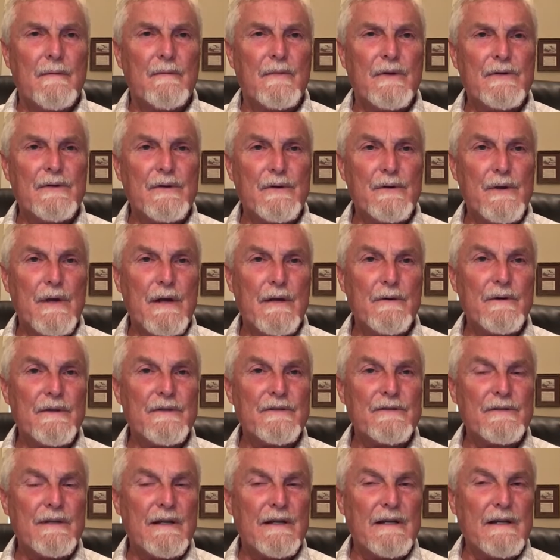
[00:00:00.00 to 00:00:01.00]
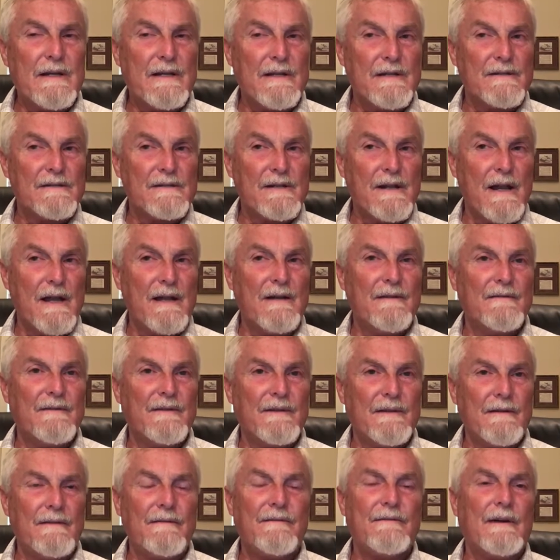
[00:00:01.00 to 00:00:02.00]
but you notice that he is not
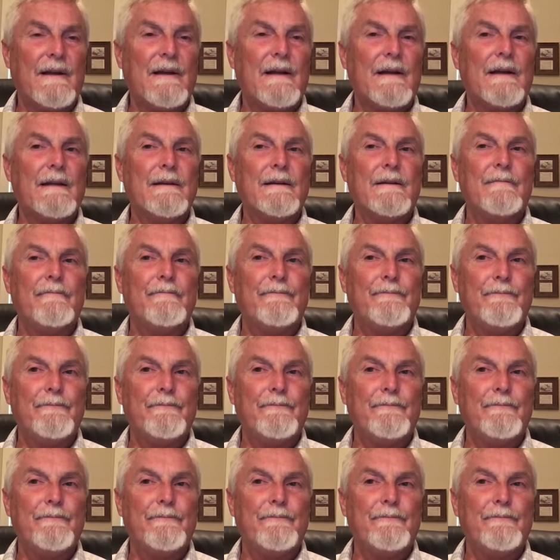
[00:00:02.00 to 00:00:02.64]
vilified.